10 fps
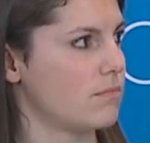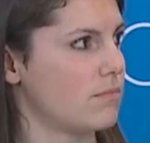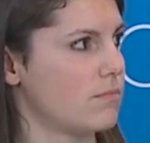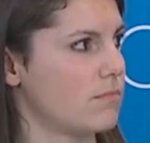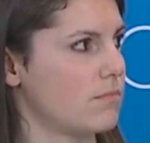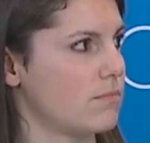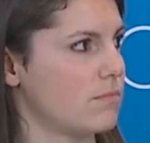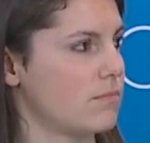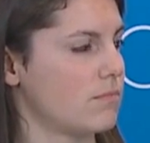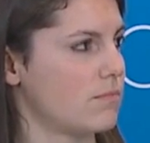
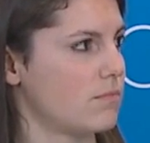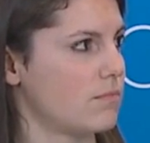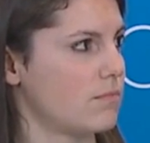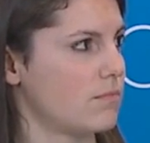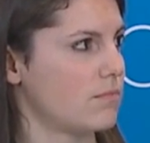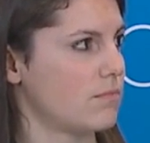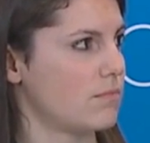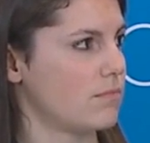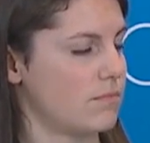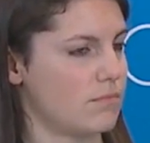
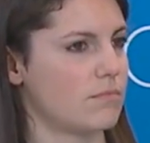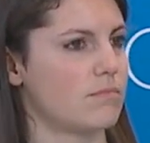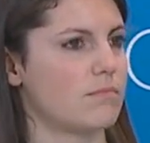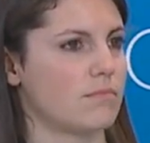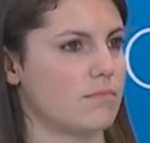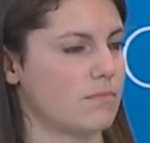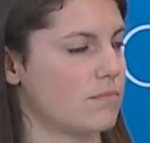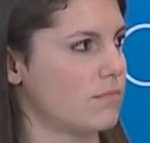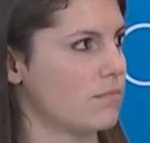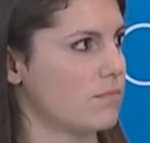
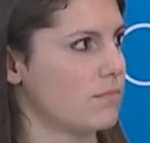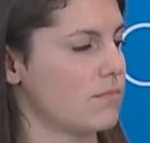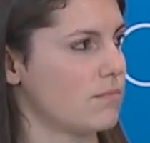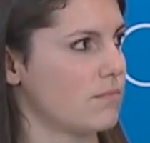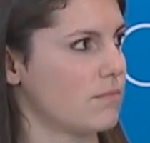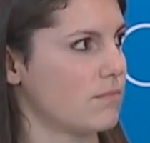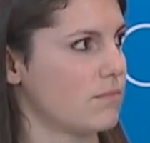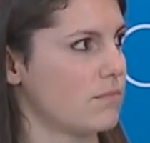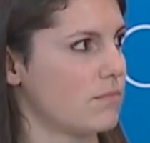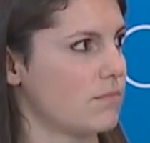
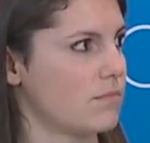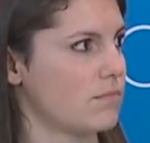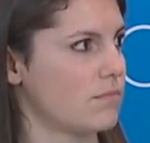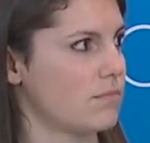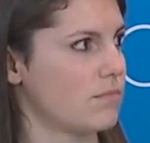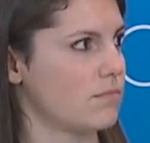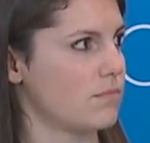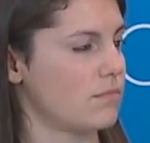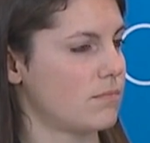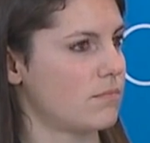
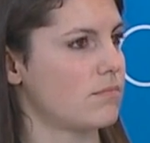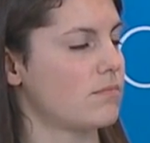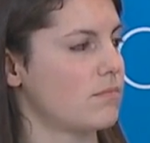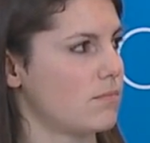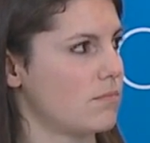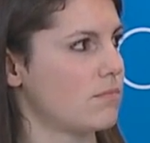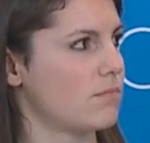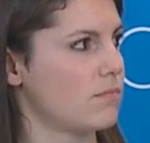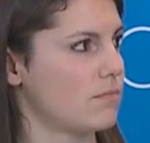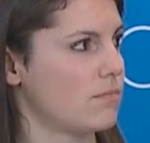
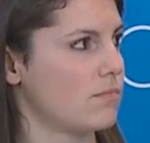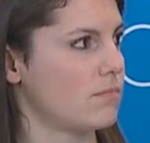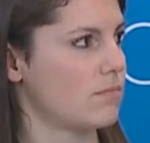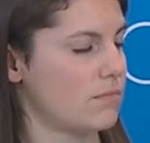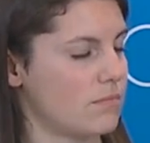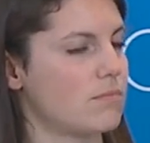The person shown says nothing.